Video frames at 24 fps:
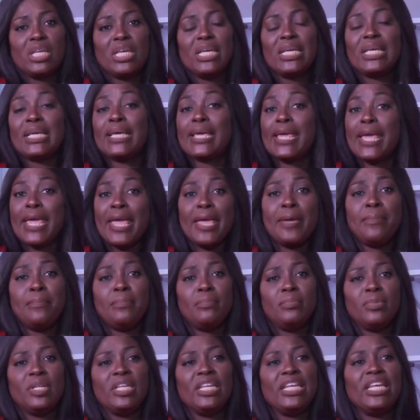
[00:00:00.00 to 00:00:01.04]
He
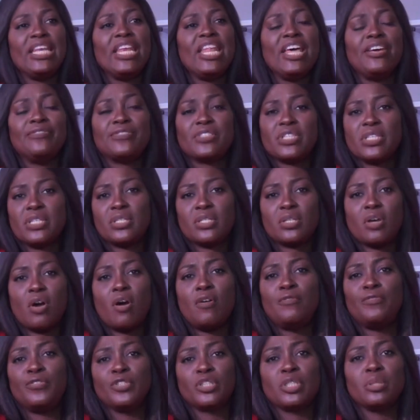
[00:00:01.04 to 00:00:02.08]
came, left his
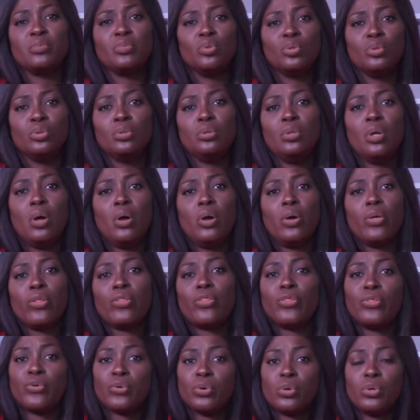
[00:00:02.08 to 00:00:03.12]
comfortable
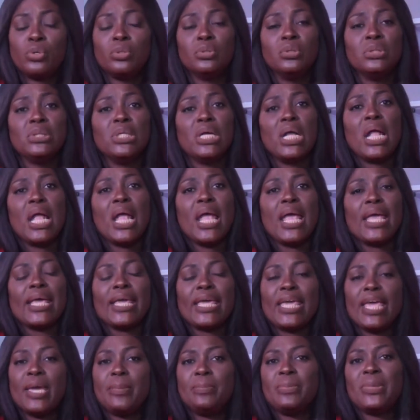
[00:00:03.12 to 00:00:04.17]
throne,
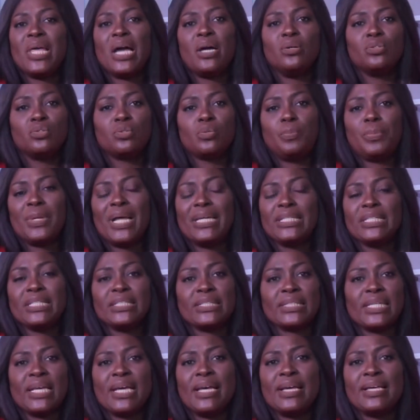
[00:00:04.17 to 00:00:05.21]
came down to
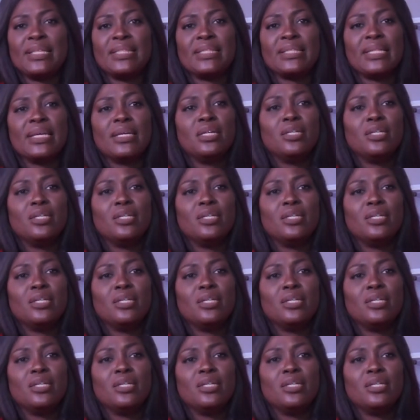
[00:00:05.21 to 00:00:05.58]
planet Earth,